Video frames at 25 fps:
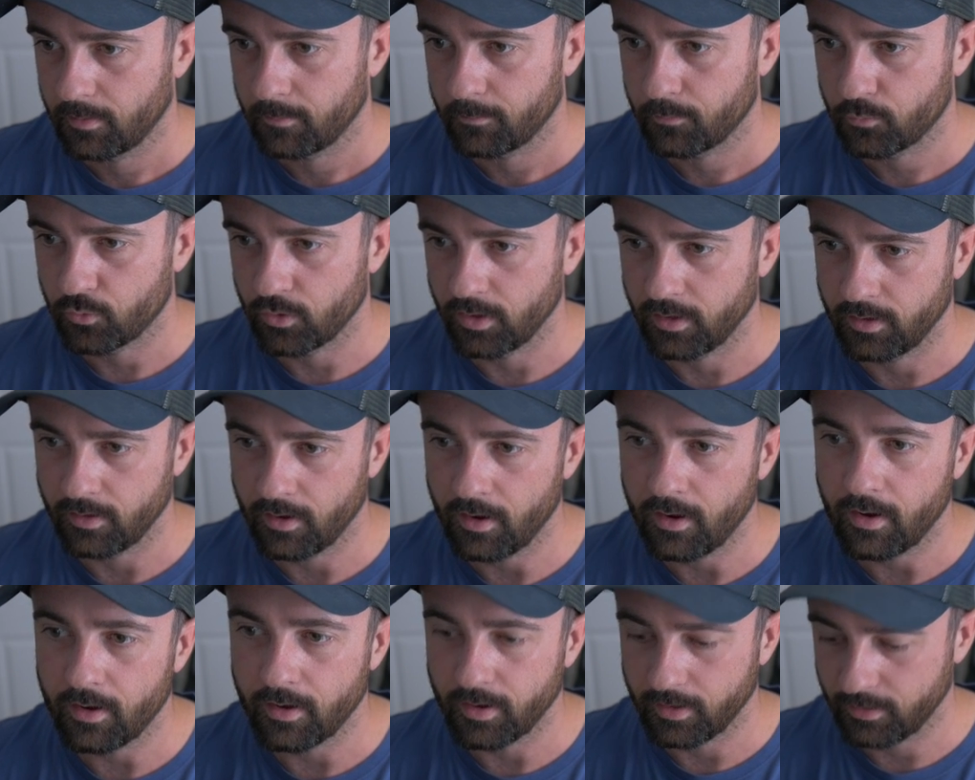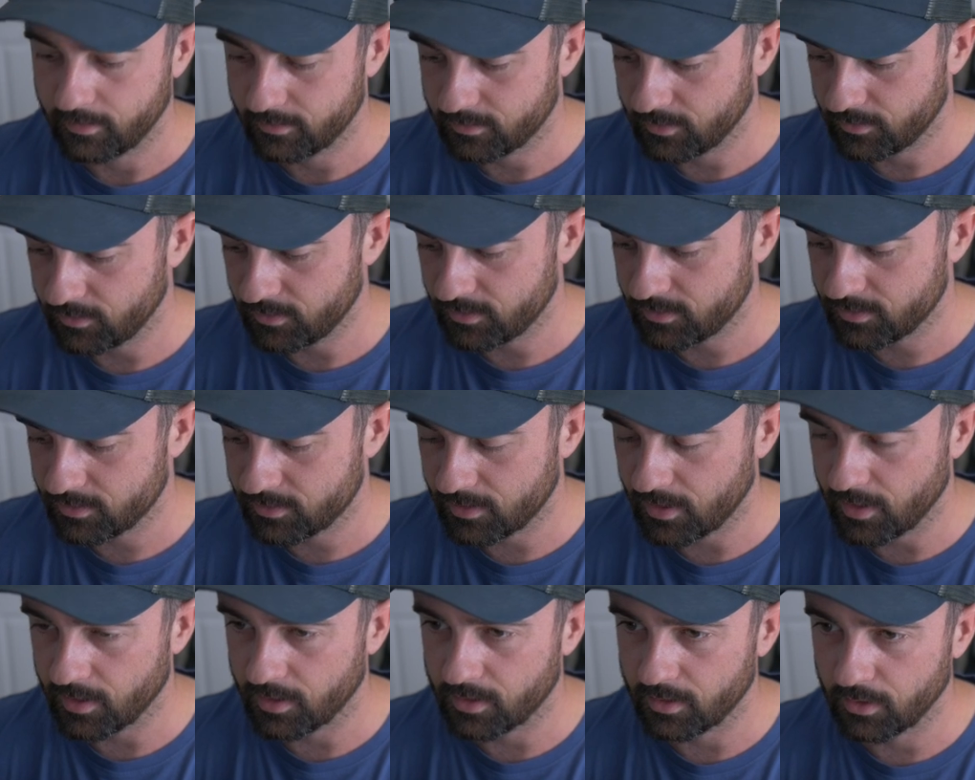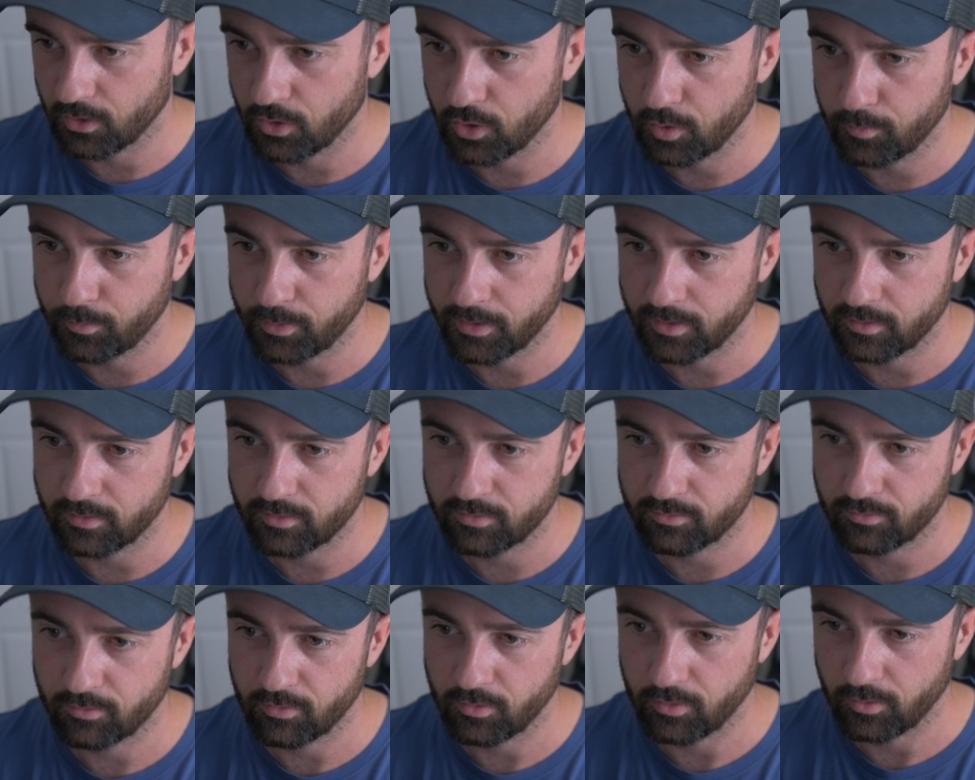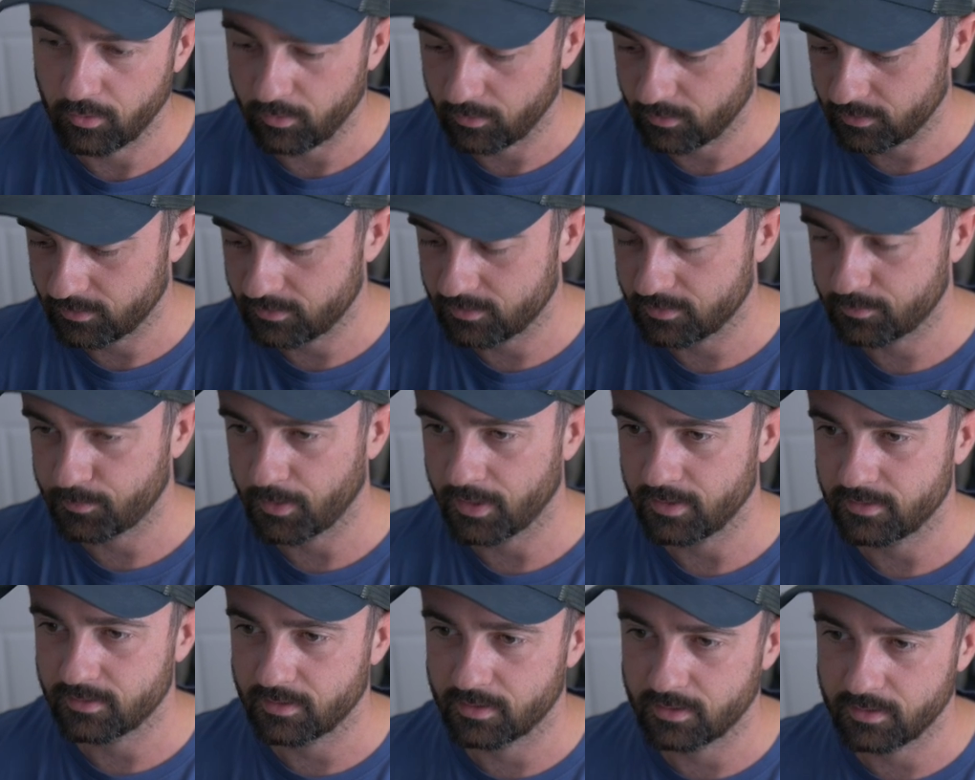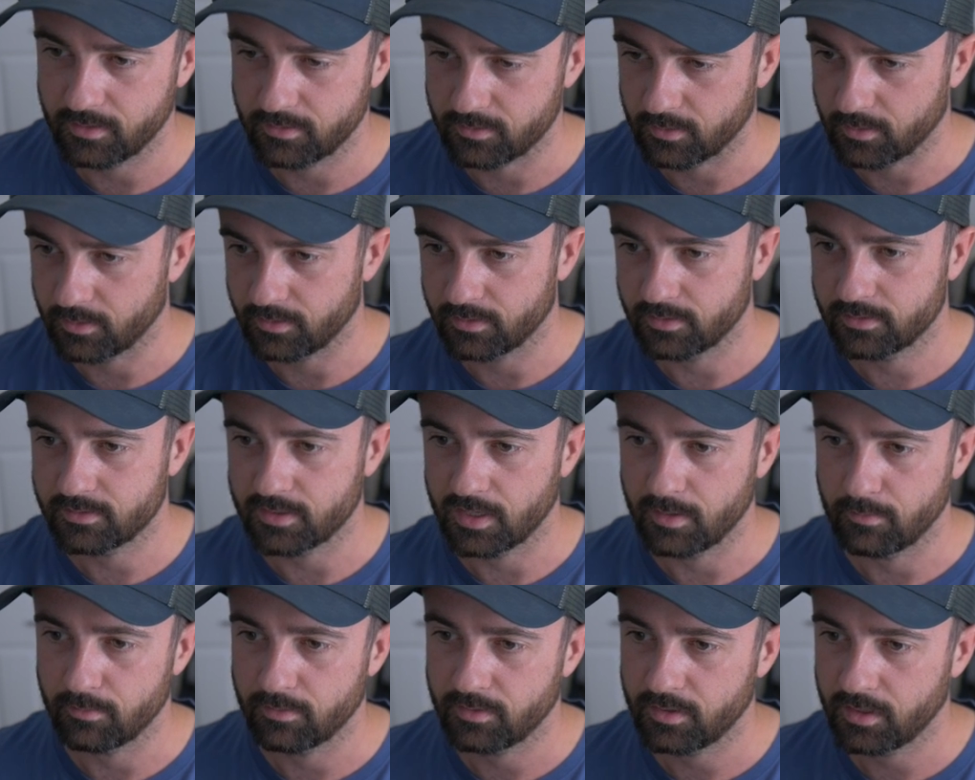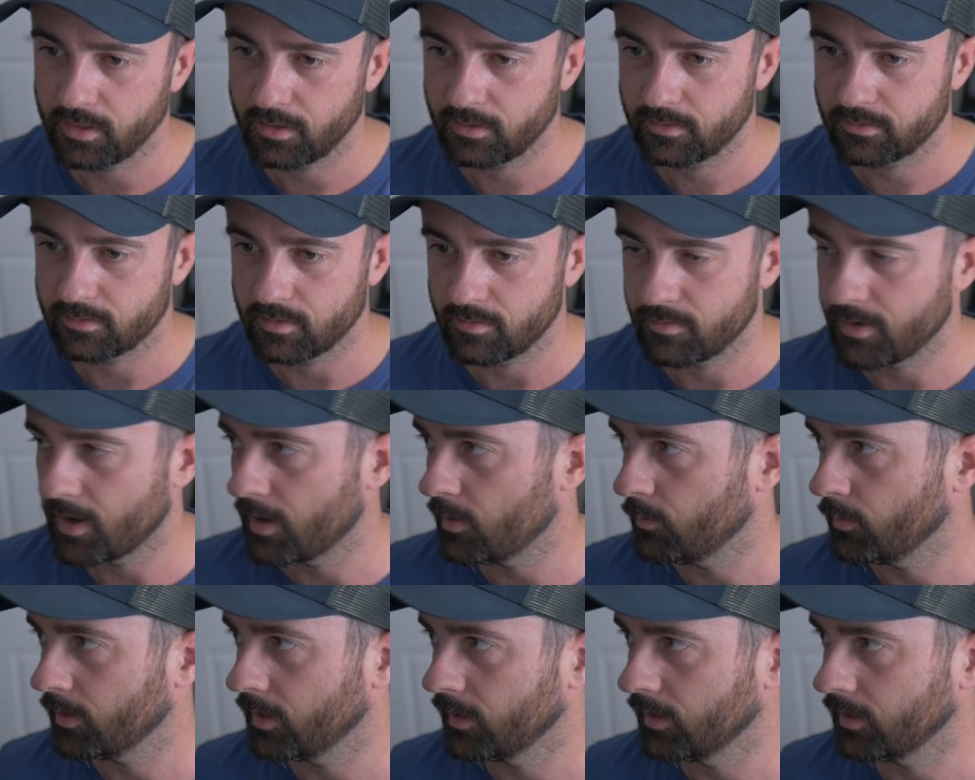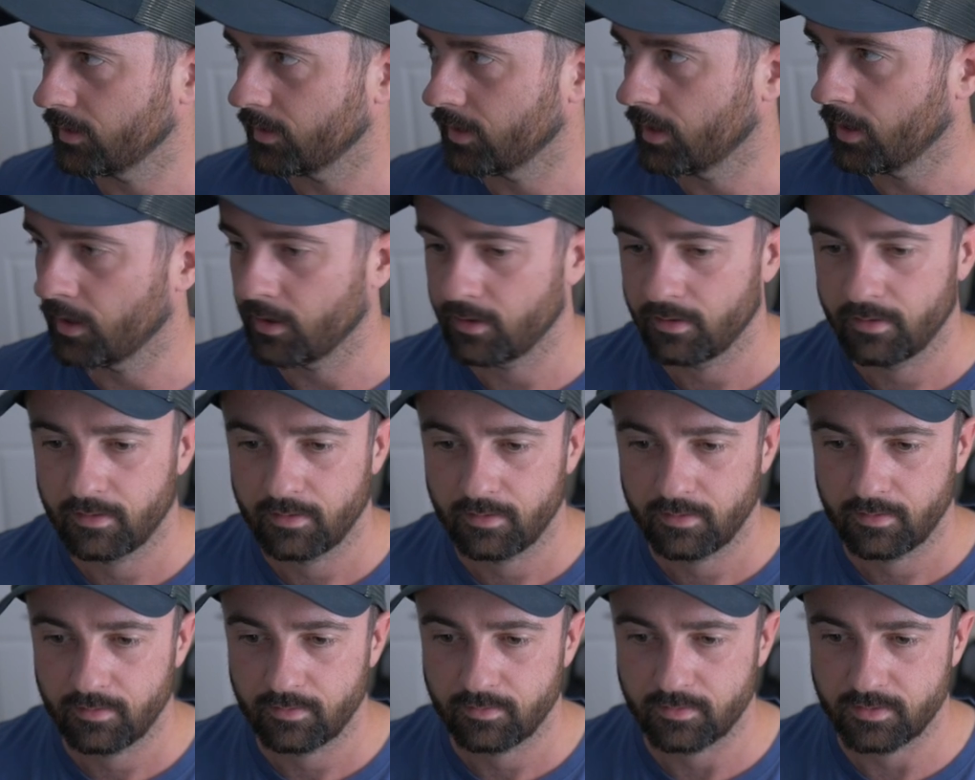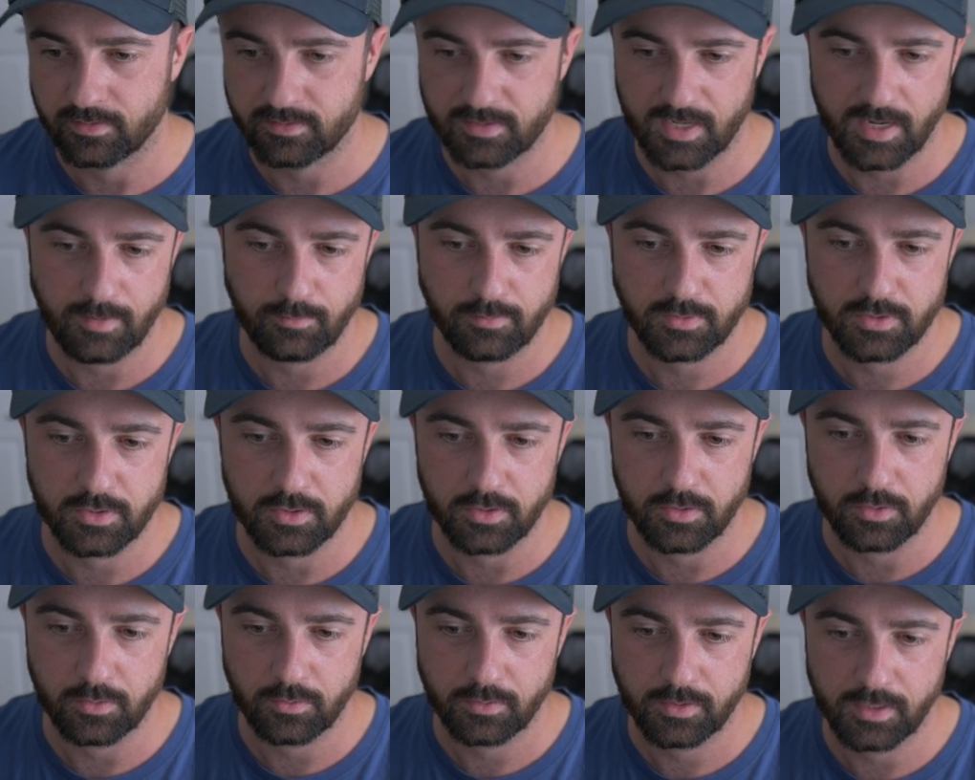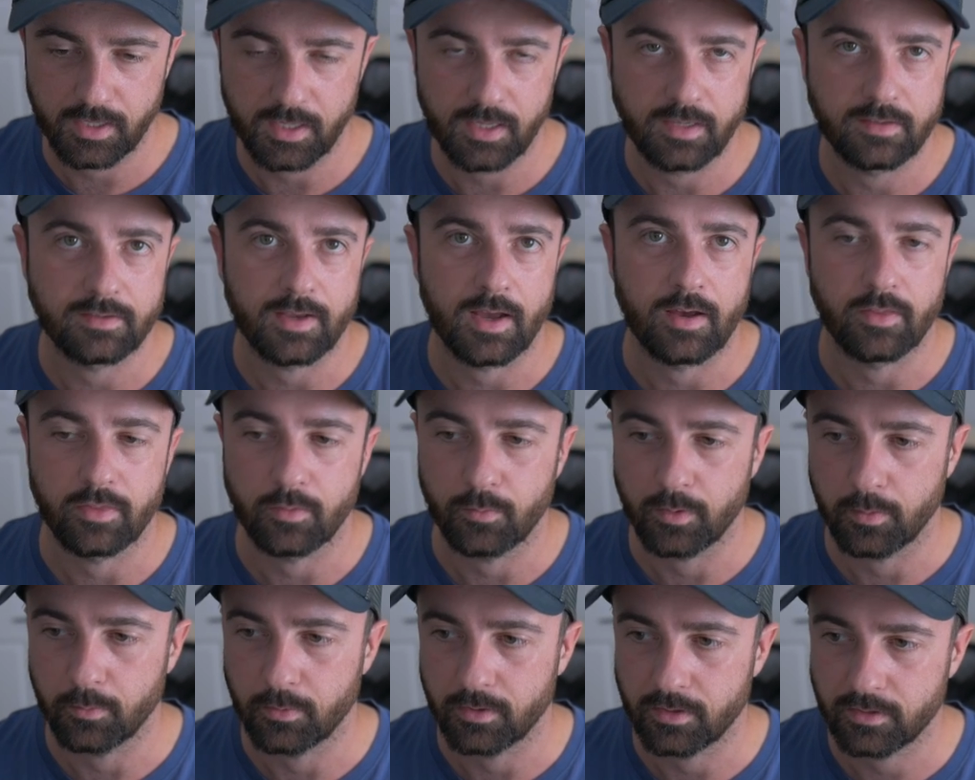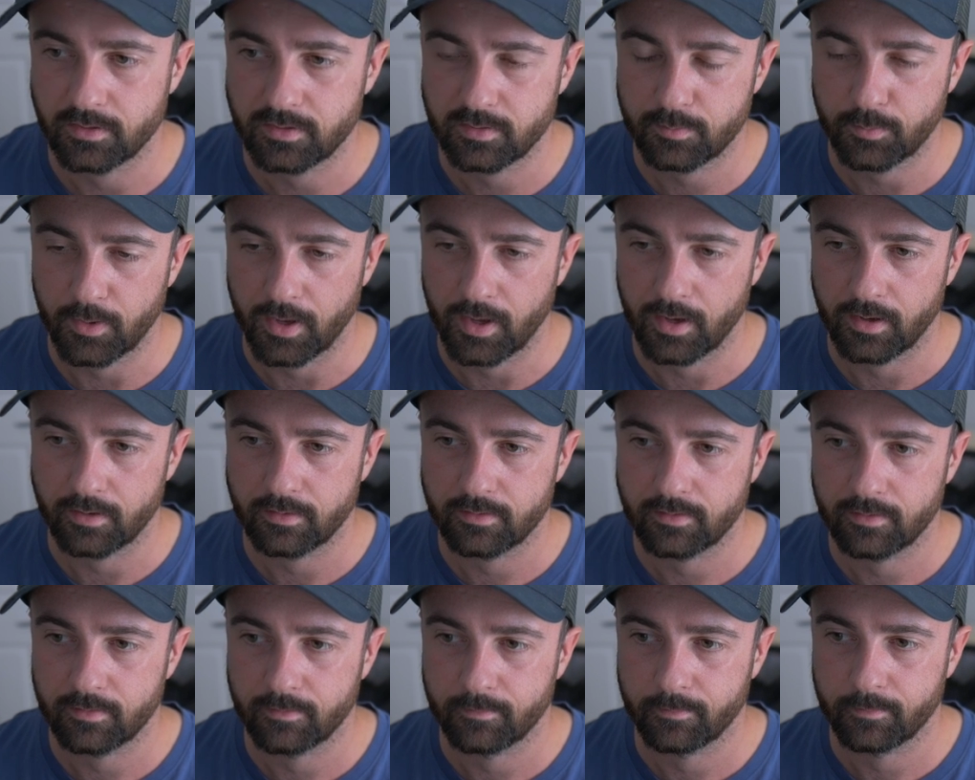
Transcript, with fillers: print i. So this is like looping through. This is basically doing the same thing. So now we're going to get the same two keys out that we would expect.